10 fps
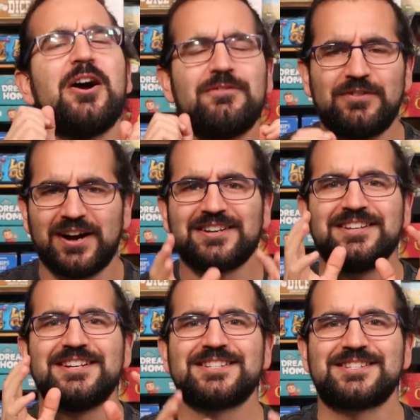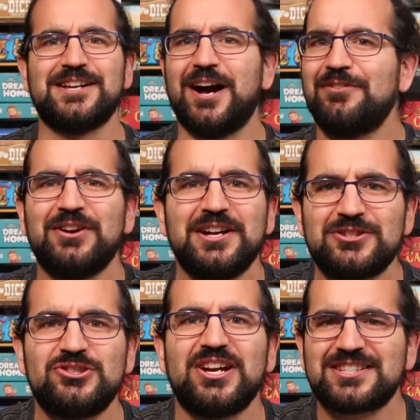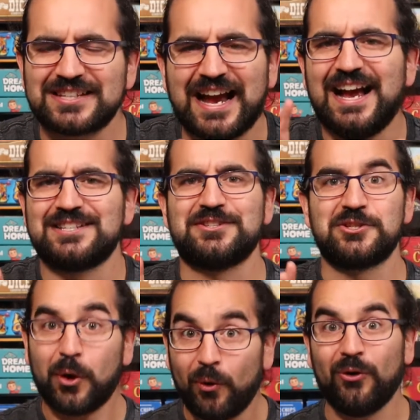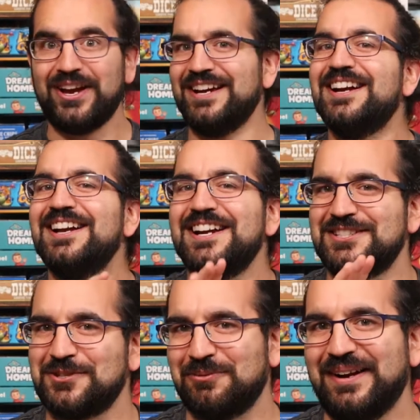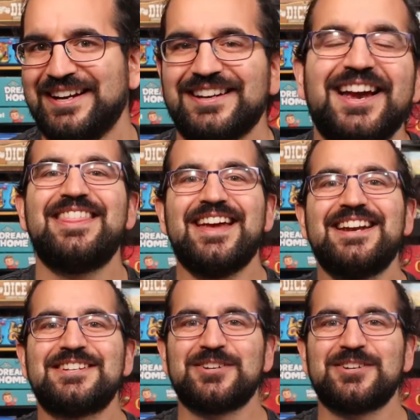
Fun stuff just as a toy. It's great. And that is